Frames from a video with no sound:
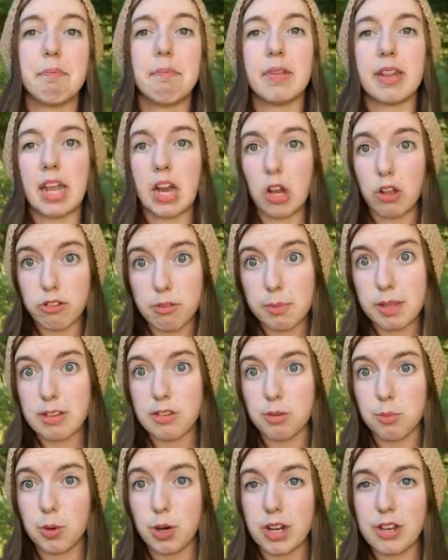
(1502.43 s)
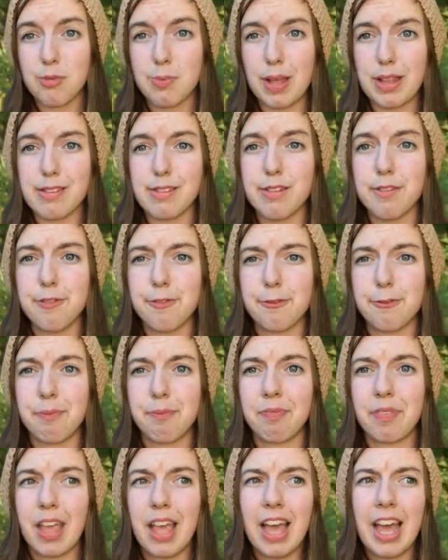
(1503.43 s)
but that also means they're more expensive.
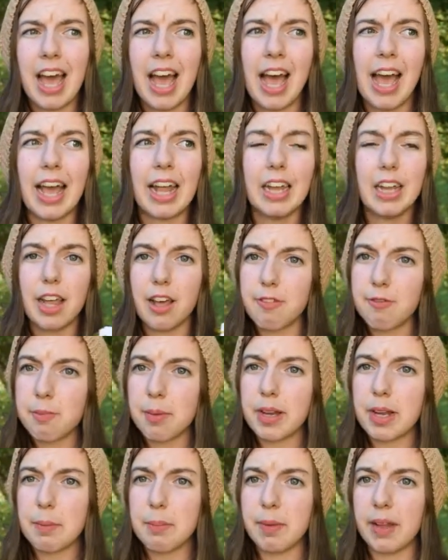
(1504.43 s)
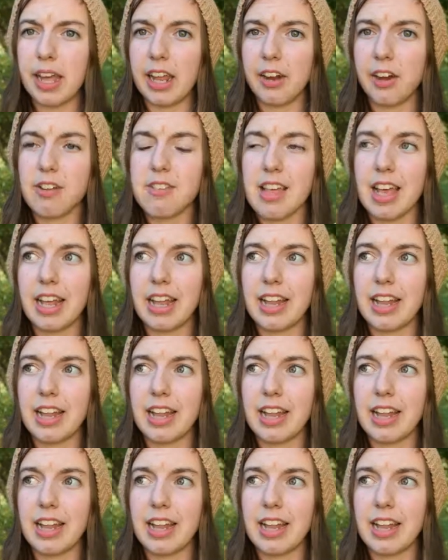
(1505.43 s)
I love pretty planners.